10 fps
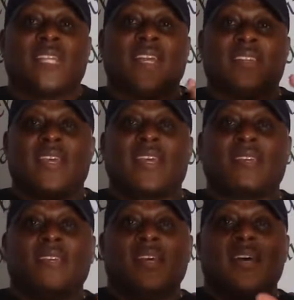And
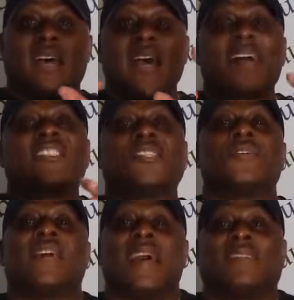then add to
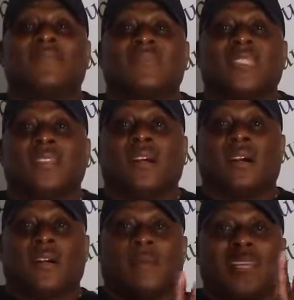that,
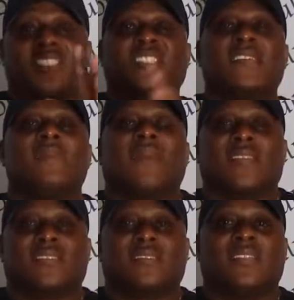um, his
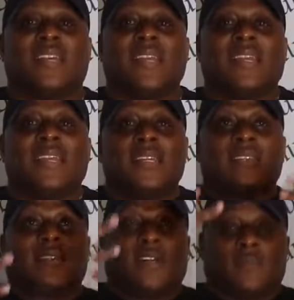teammates, they
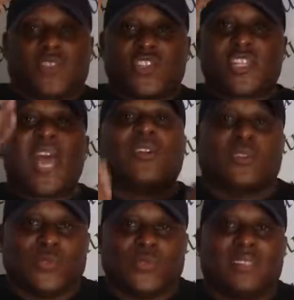um,
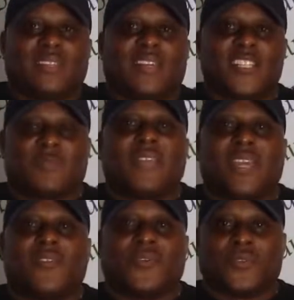shadow his
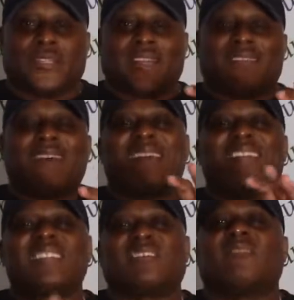behavior. They are not
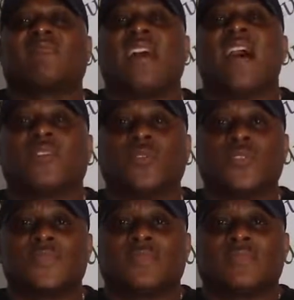easily
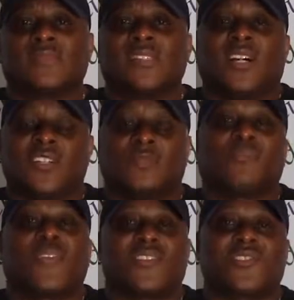rattled under
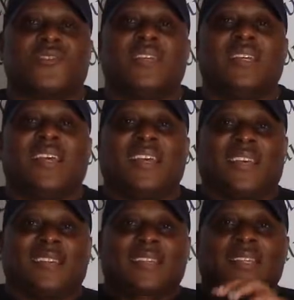pressure.
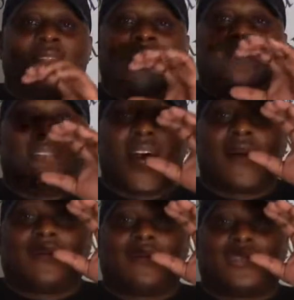And
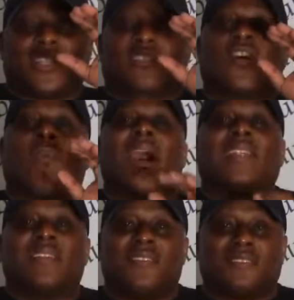not just
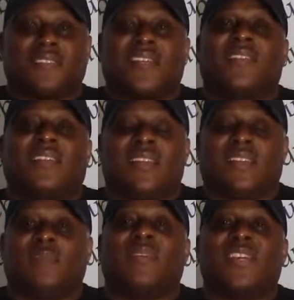Kawhi Leonard in that, in that
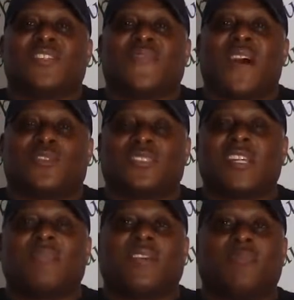NBA's final
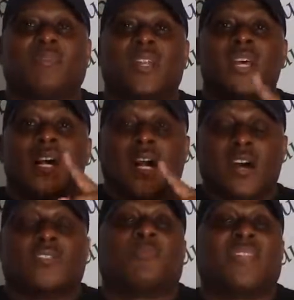stepping up, but
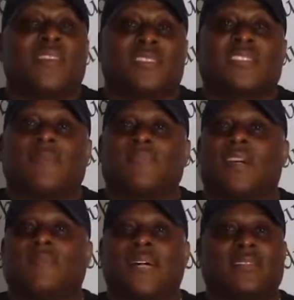other players stepped
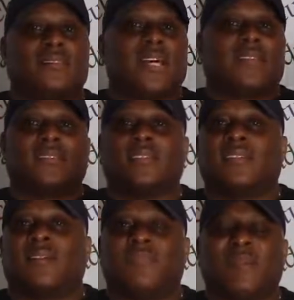up. I, I can think
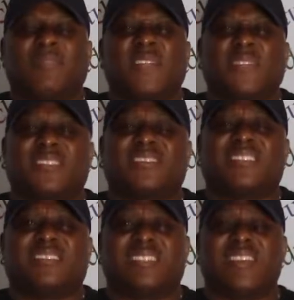of, I believe it's
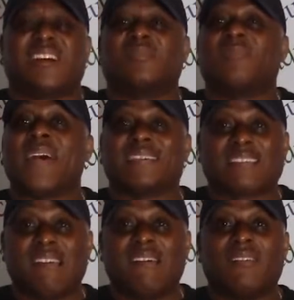Siakam
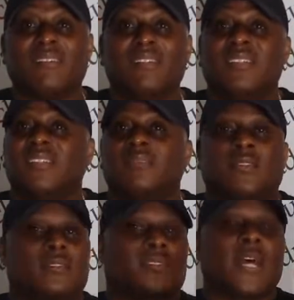Pascal.
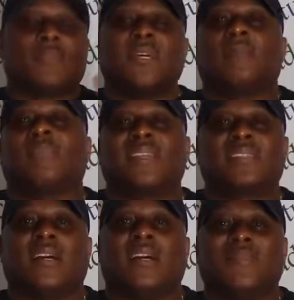He stepped up big
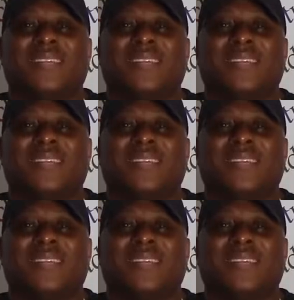time.